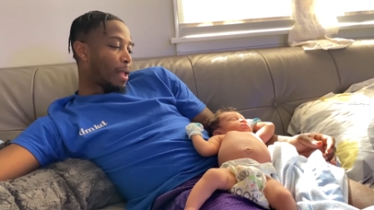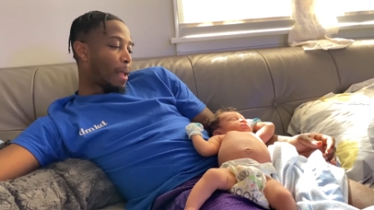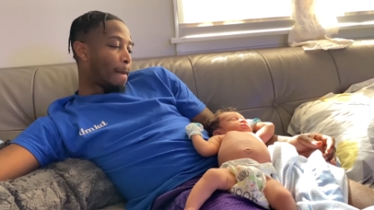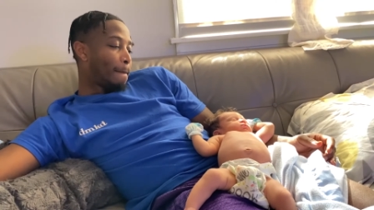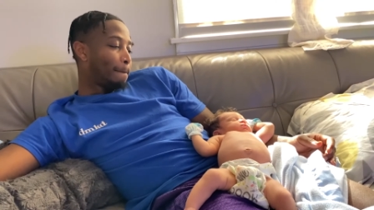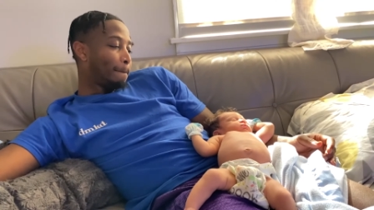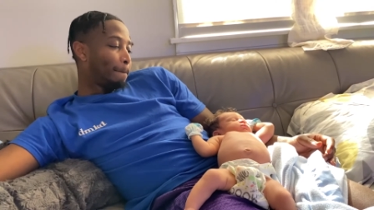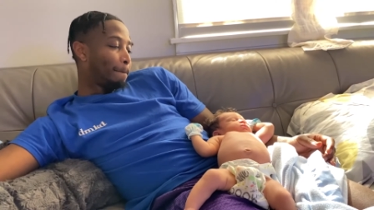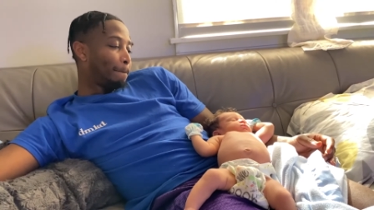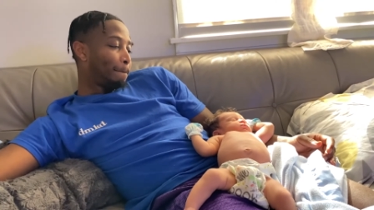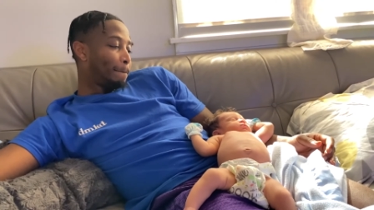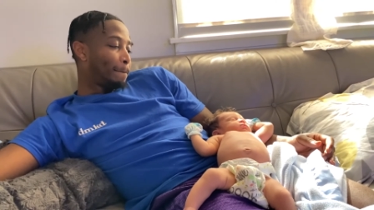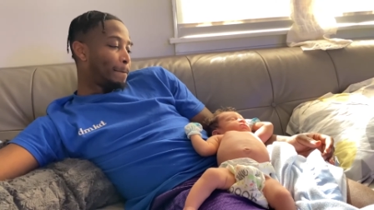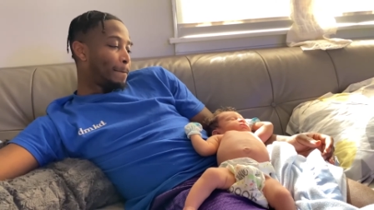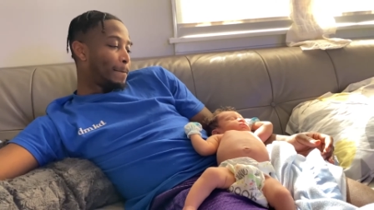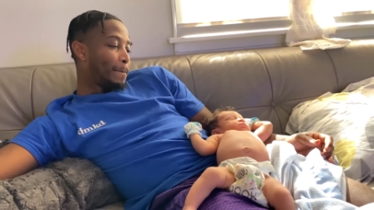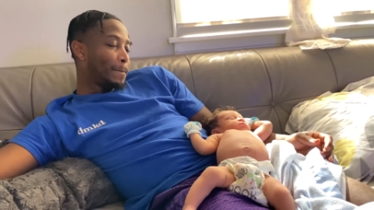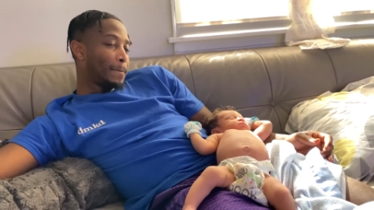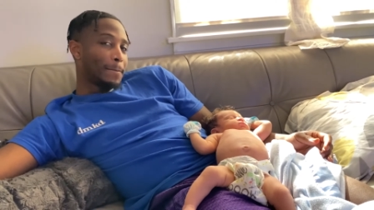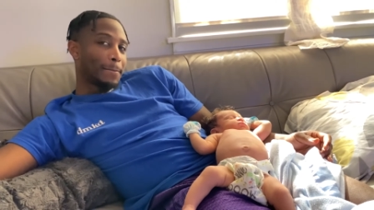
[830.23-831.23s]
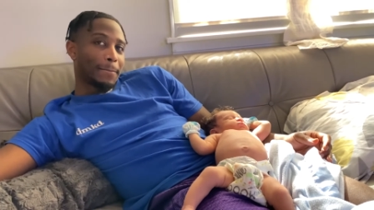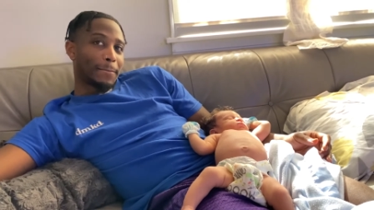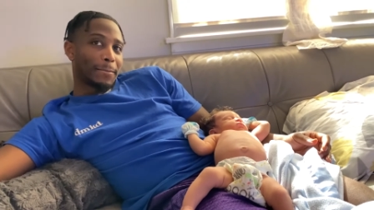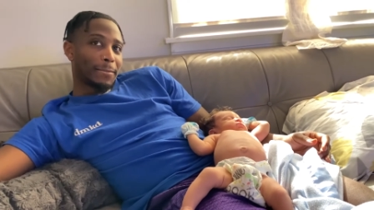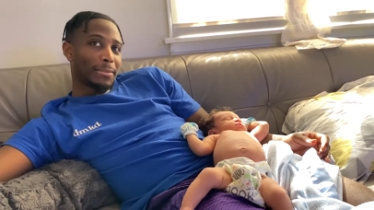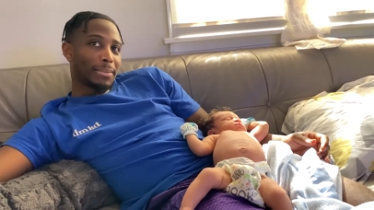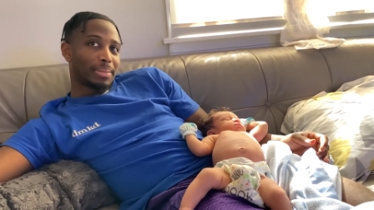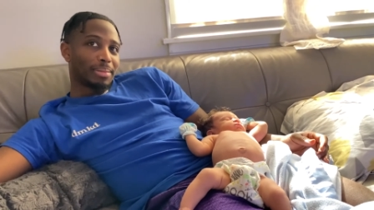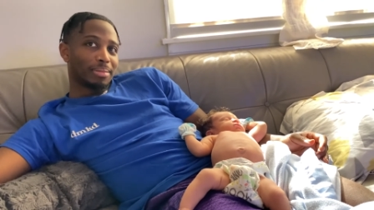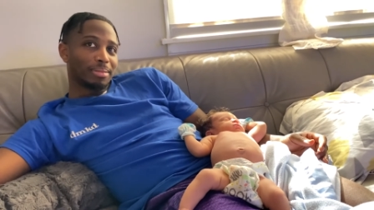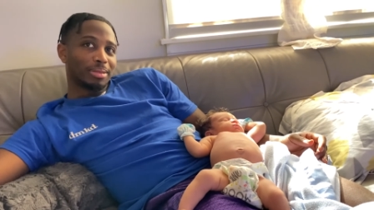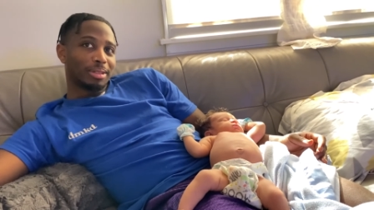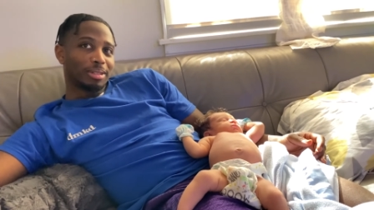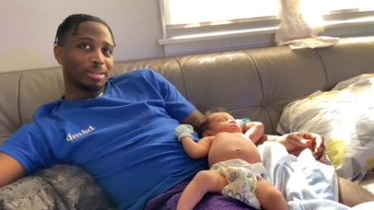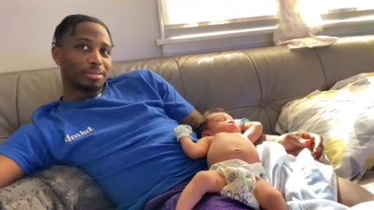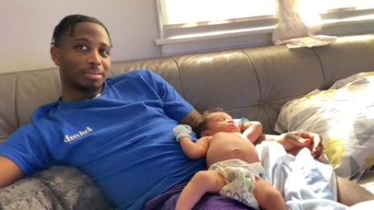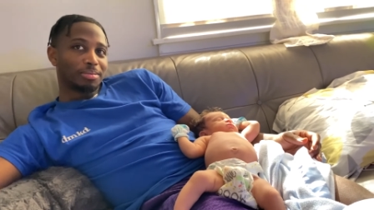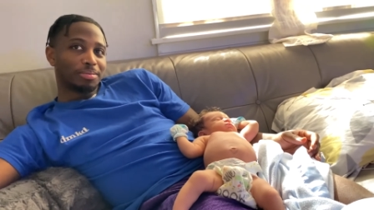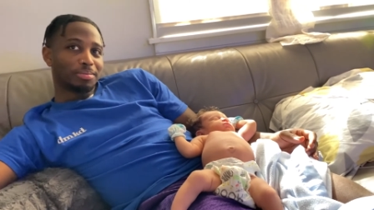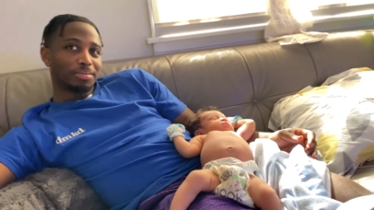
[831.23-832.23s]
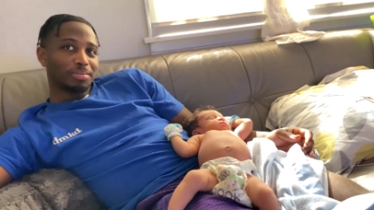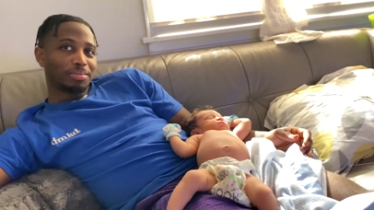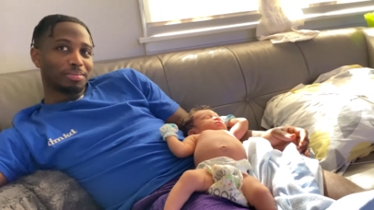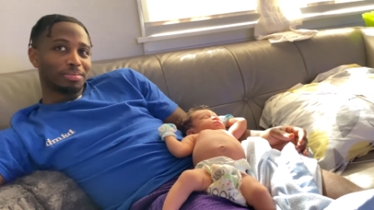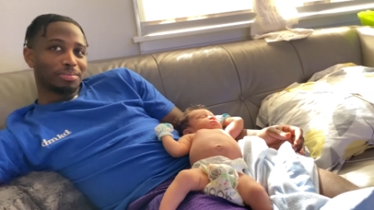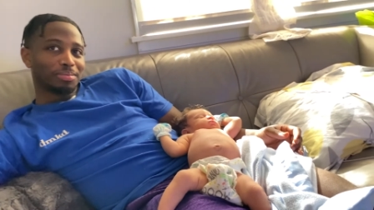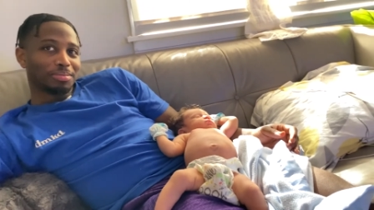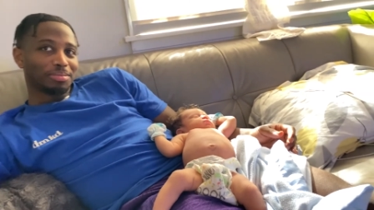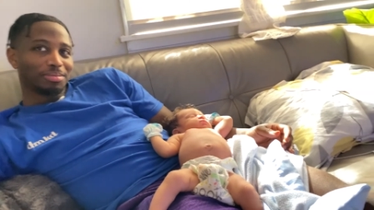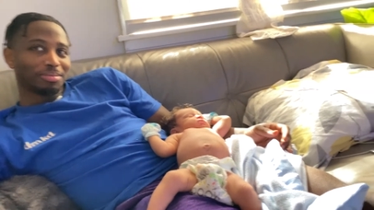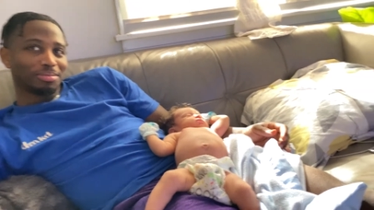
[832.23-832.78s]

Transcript: Now I'm just talking and I'm not even showing face.